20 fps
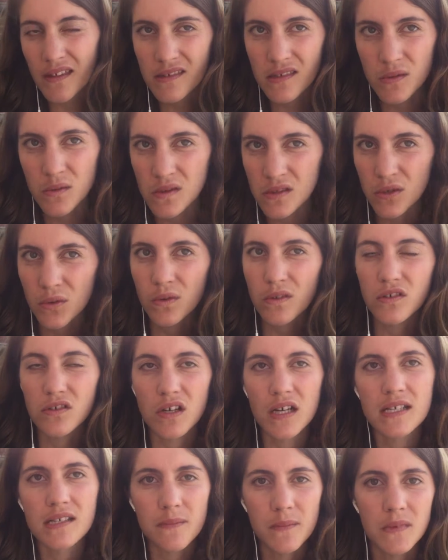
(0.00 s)
so it was cool to
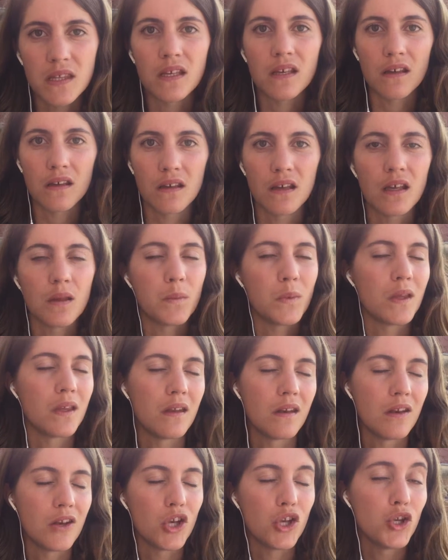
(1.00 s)
try something a bit
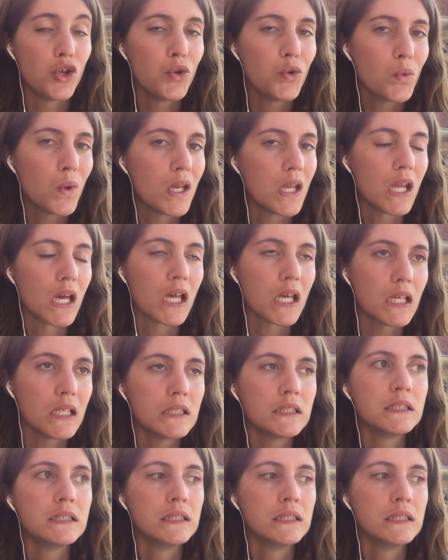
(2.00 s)
new and younger.